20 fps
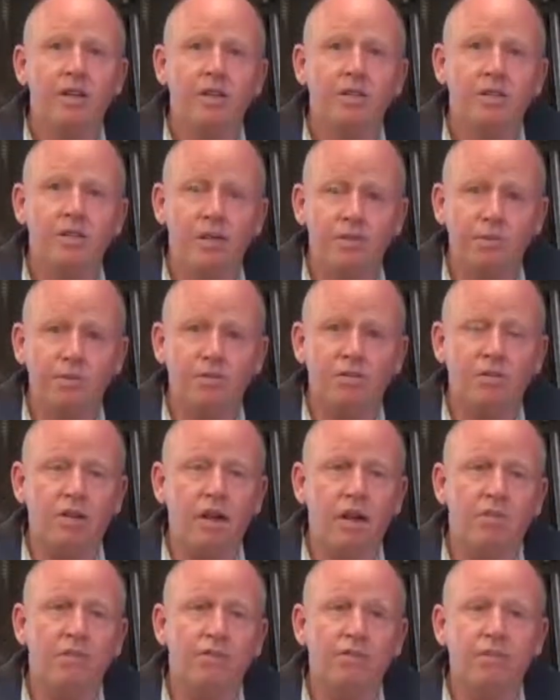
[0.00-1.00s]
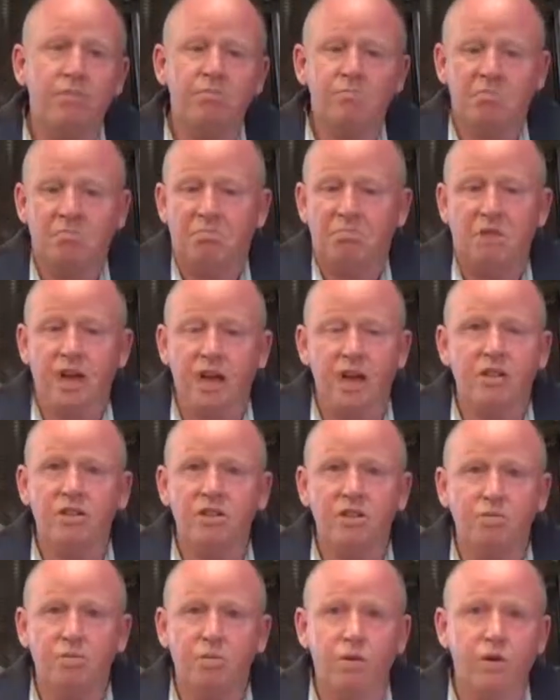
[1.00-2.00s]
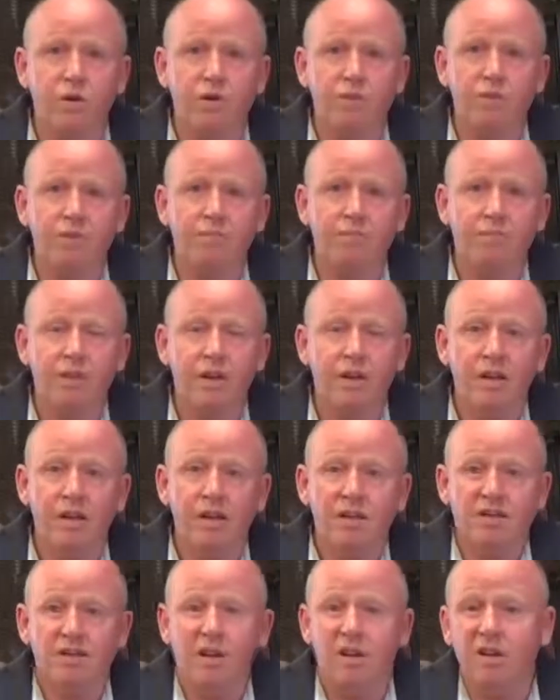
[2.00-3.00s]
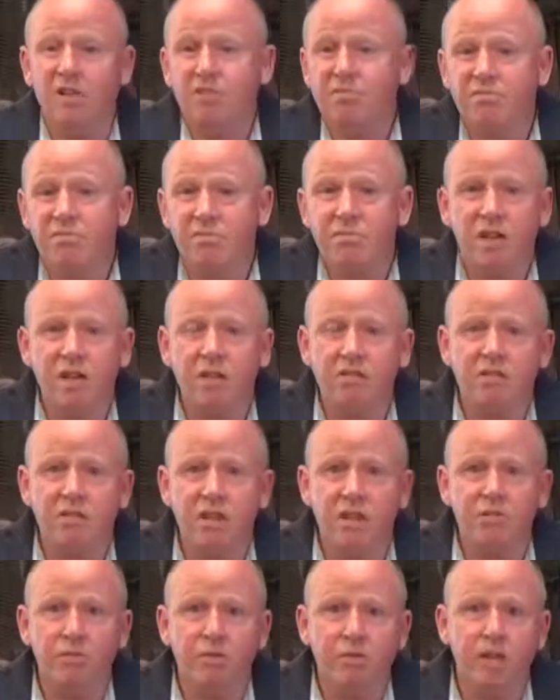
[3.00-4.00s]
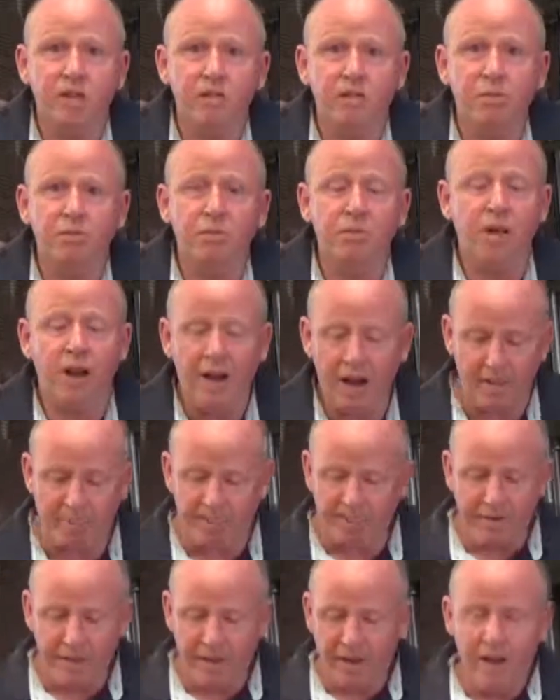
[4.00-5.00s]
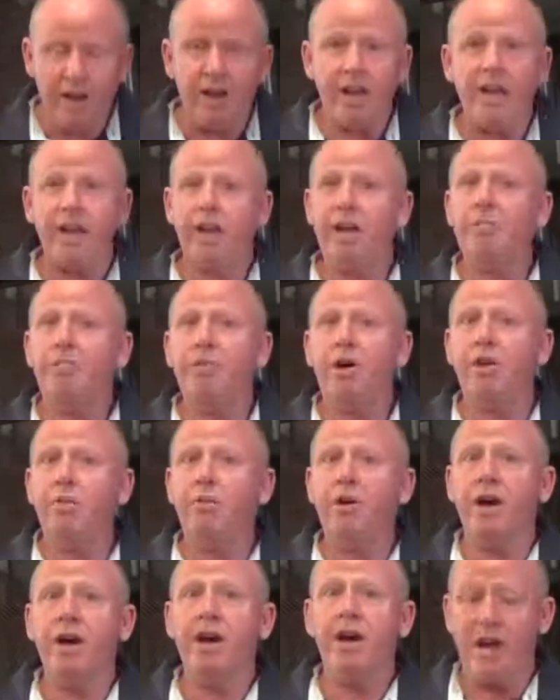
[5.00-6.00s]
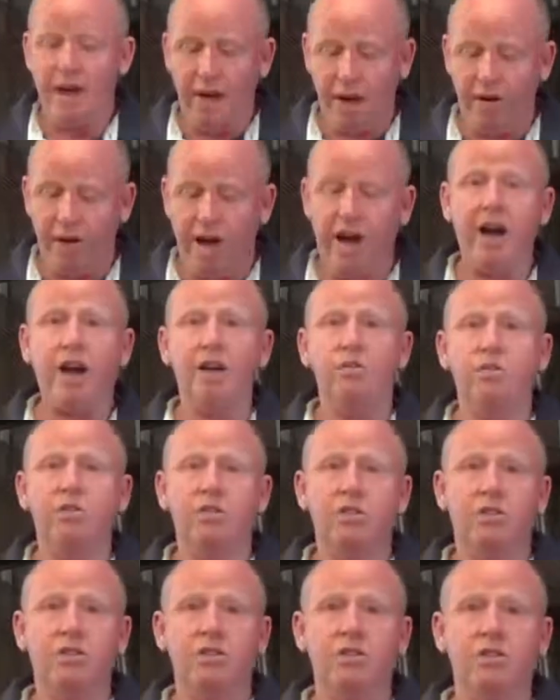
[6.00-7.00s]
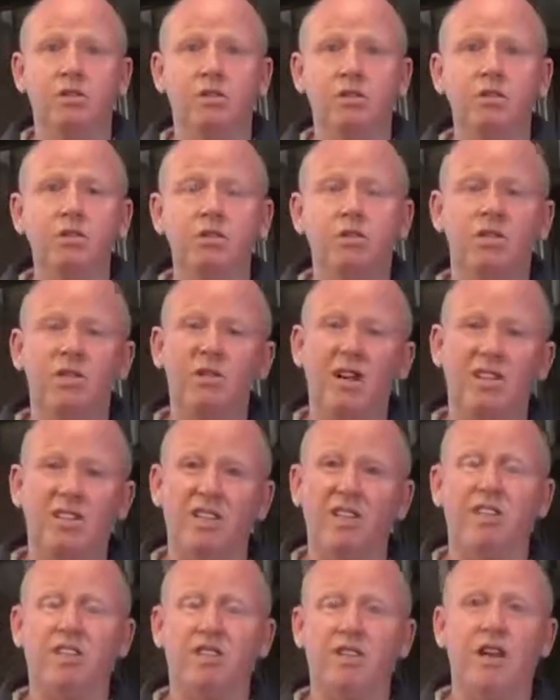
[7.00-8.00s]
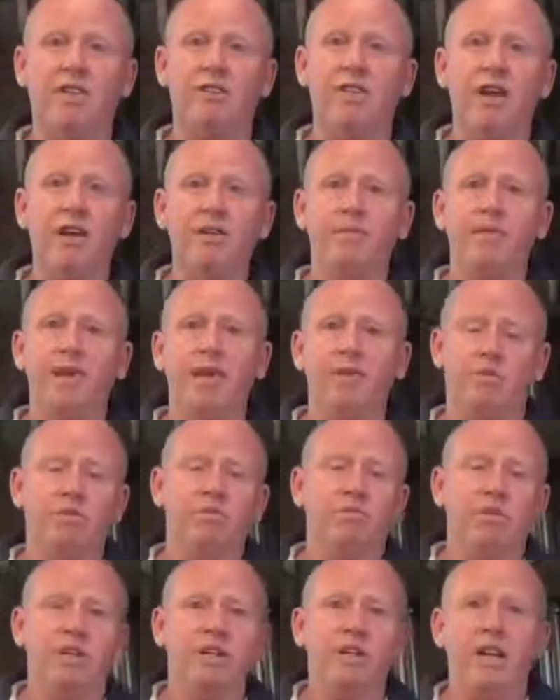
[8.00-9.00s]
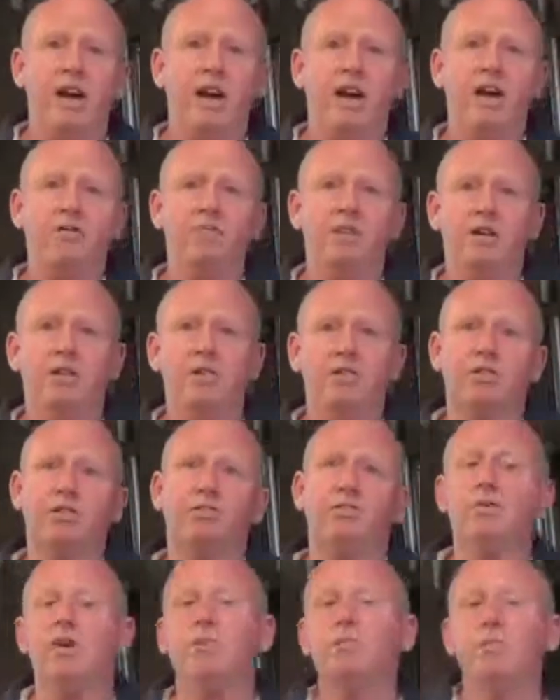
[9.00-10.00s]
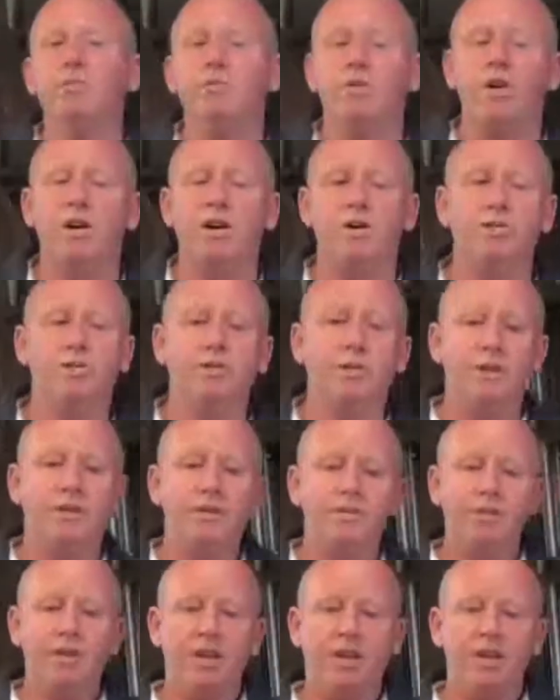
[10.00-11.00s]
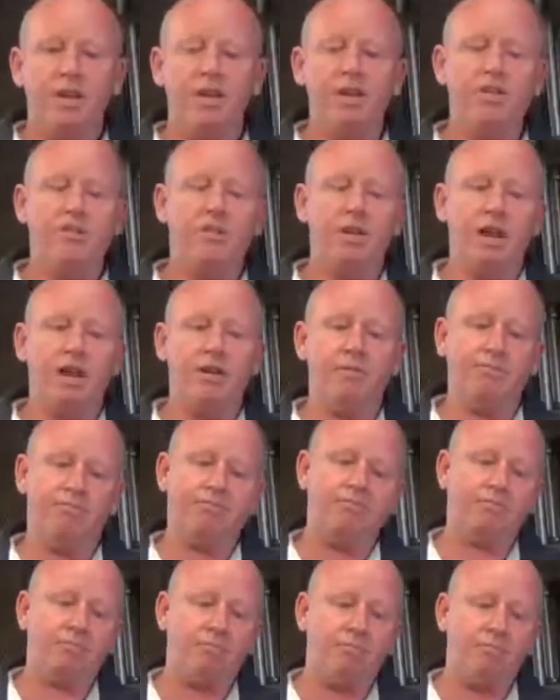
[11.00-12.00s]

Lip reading: Simple stuff, and it just worked. So, it was that simple. By the way, how hard was it to do, to actually achieve that? It was really hard because the problem is that